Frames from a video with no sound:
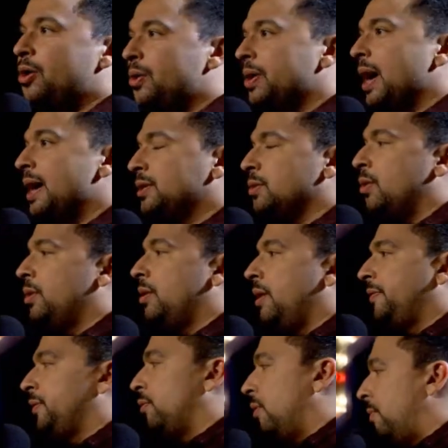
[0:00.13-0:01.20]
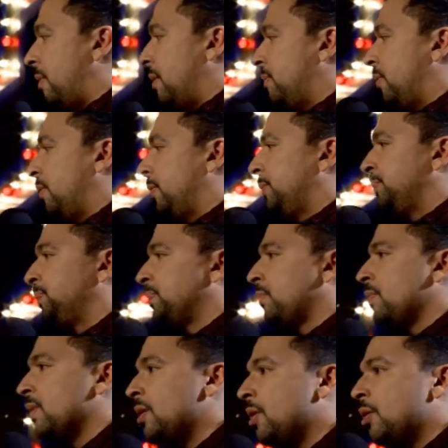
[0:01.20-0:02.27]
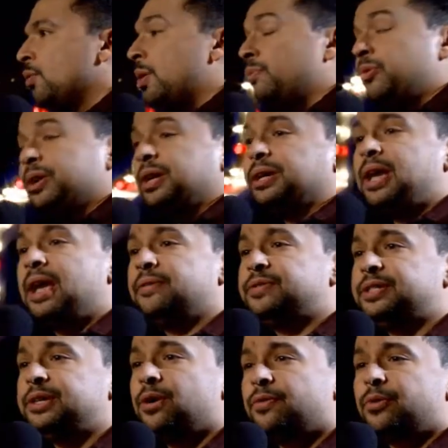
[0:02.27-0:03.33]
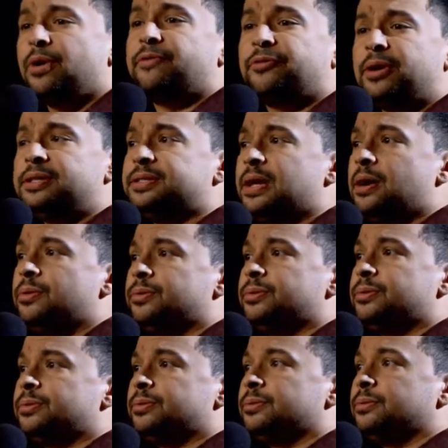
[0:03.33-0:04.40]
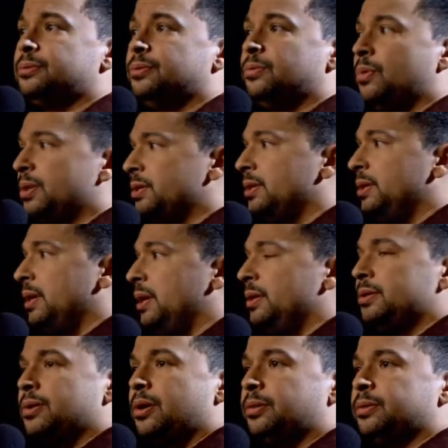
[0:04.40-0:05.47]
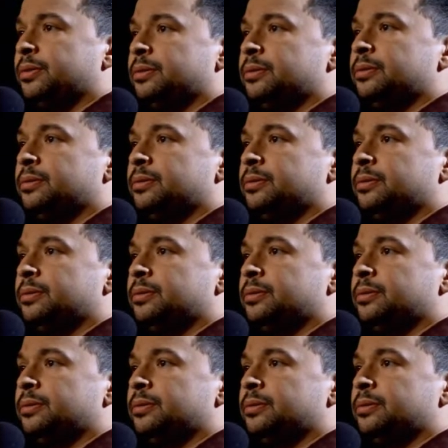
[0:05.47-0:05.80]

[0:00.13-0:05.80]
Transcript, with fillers: Are you guys old enough to remember when bringing KFC over to a friend's house wasn't an insult?